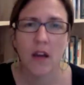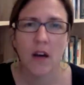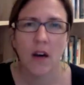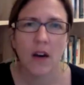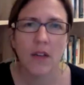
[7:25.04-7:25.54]

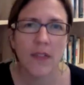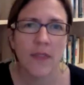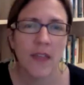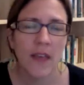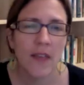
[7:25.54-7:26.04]
are that
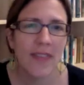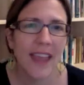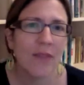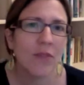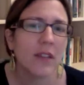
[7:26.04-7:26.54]

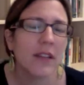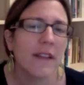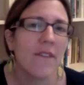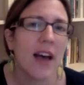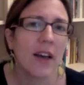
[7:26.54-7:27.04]
they really
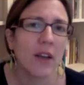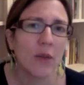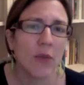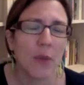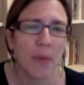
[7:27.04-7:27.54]
value
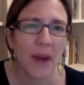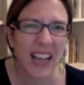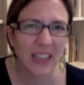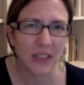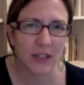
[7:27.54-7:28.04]
the
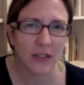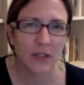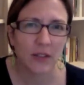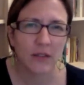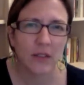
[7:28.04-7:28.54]

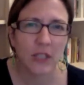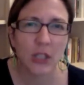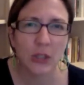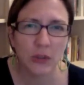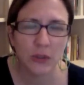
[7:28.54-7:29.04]
practical, the
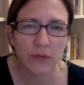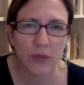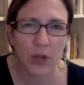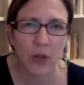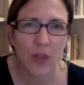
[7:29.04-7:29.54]

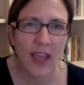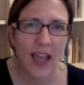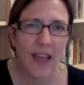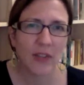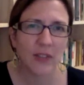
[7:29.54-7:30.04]
useful.
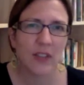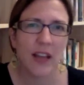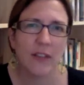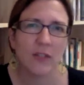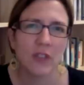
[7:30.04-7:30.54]
And there's a
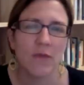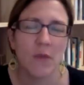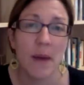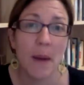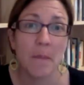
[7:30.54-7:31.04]
lot of stuff
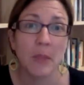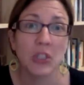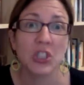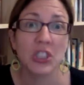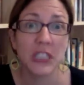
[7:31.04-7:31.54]
about
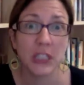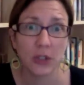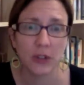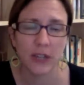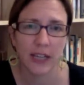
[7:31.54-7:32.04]

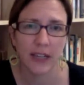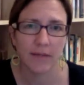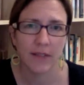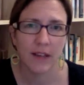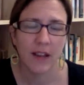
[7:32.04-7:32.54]
machinery.
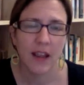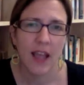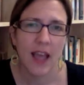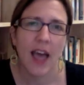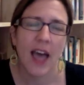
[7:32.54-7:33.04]

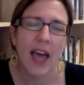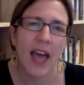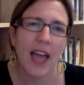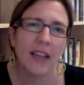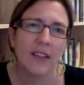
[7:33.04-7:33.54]

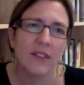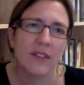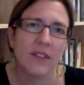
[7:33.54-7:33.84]
And